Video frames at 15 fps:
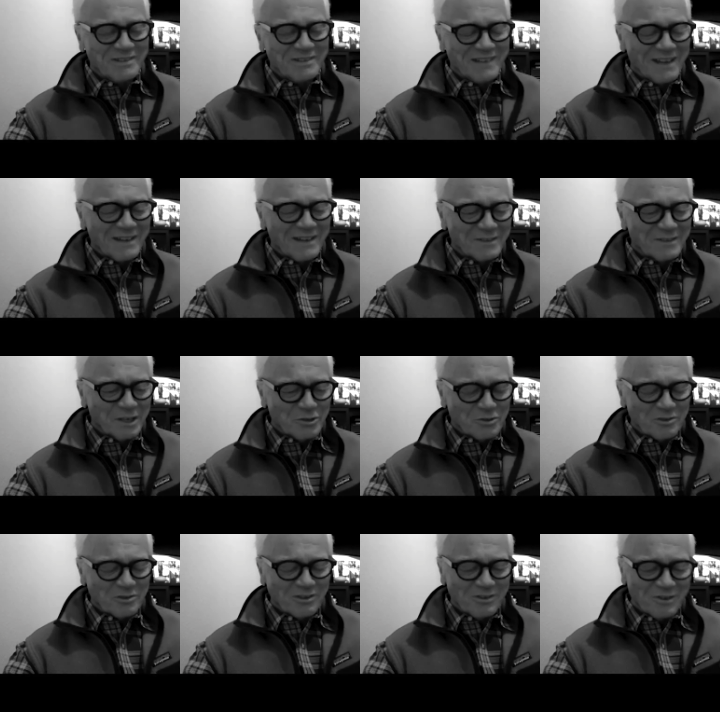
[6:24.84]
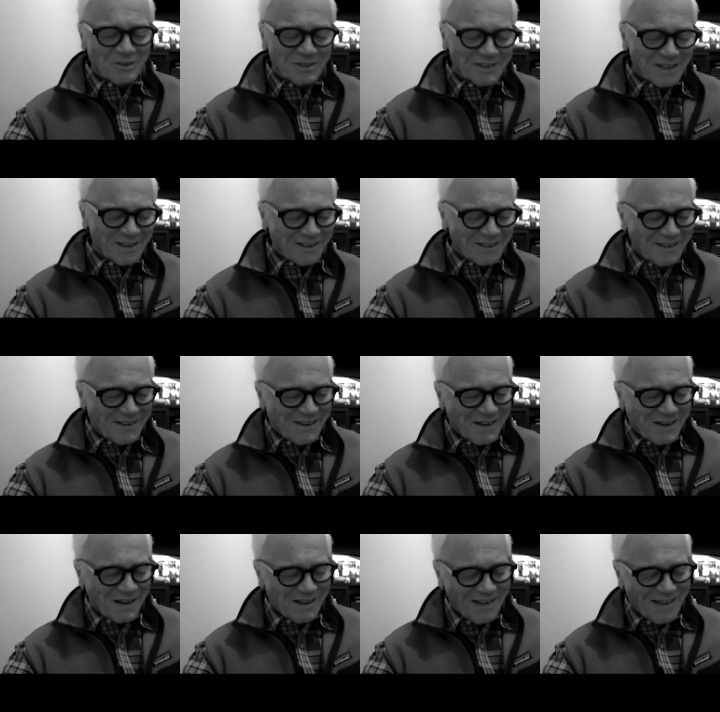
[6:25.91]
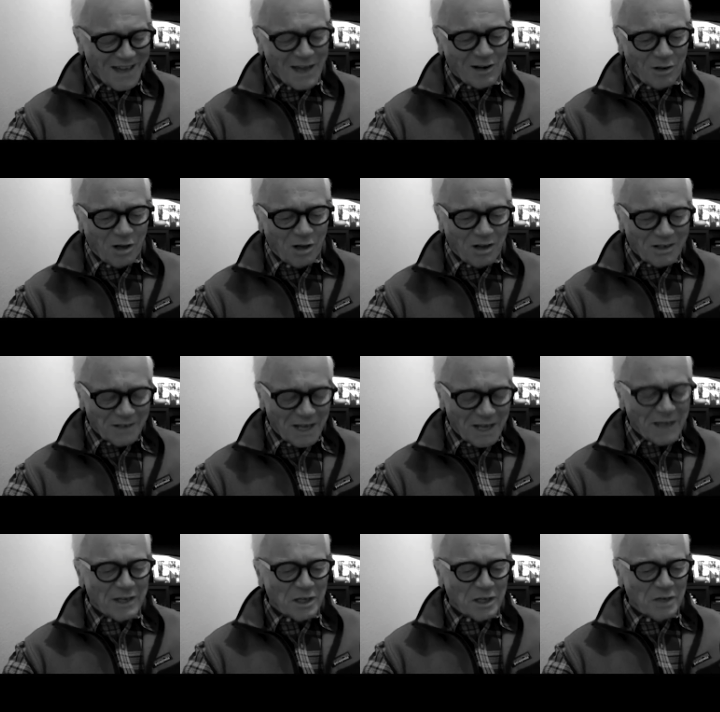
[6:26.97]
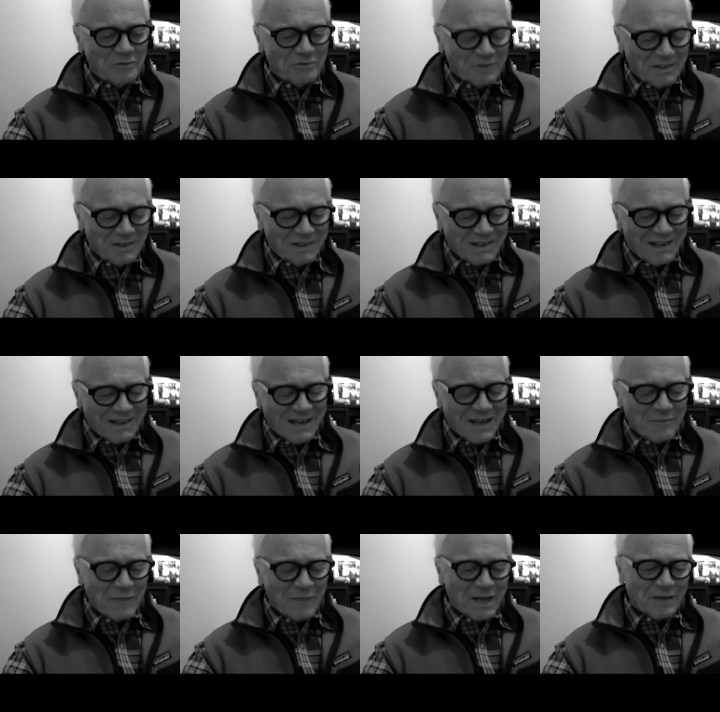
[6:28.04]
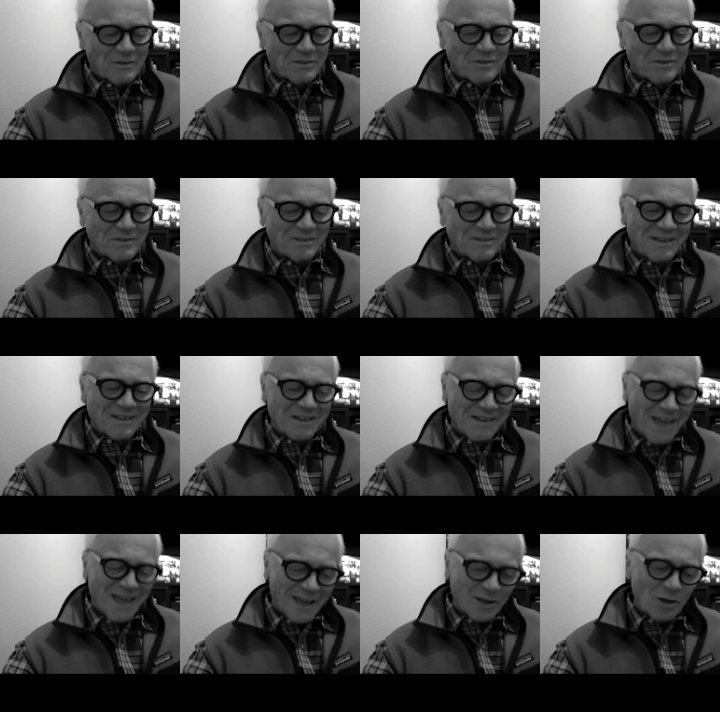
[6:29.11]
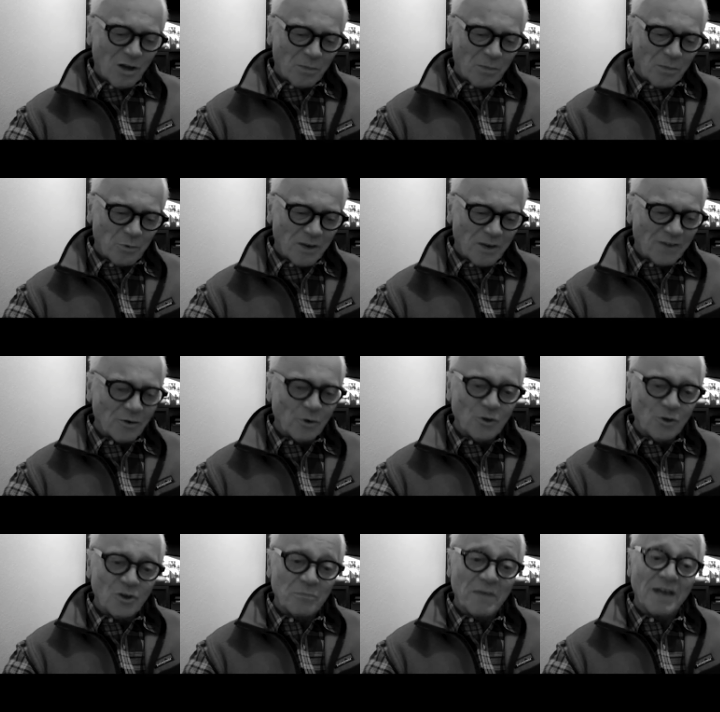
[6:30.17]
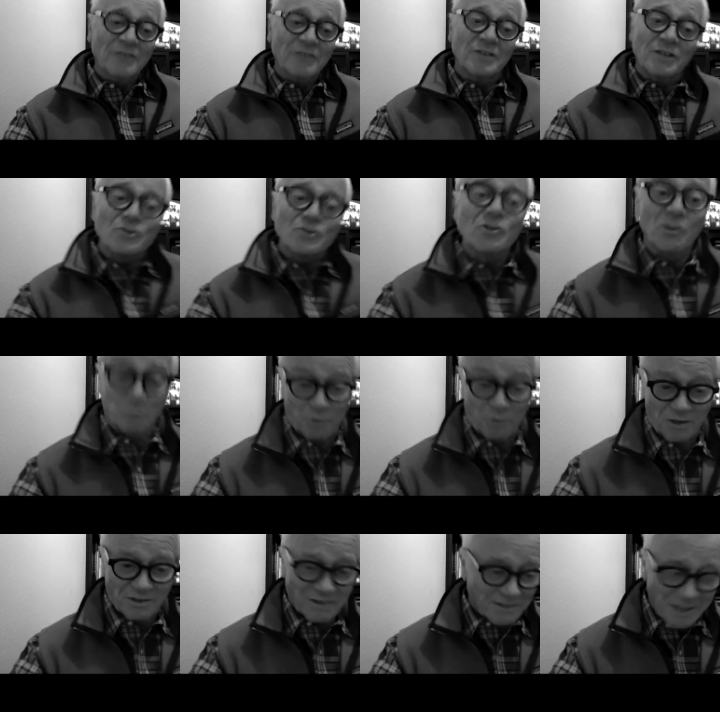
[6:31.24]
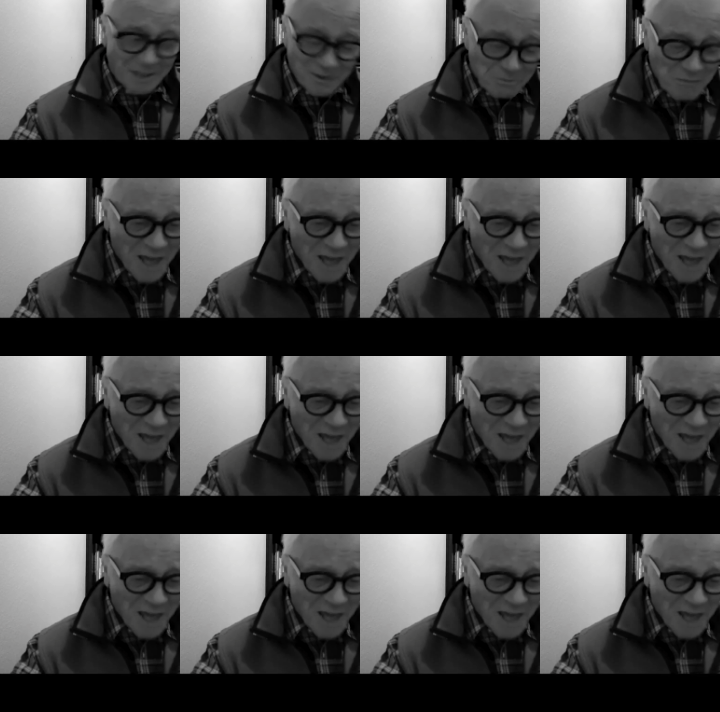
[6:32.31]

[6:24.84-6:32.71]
take a digital, you could take a, a analog negative and make a, a analog print, or you can make a digital print. It doesn't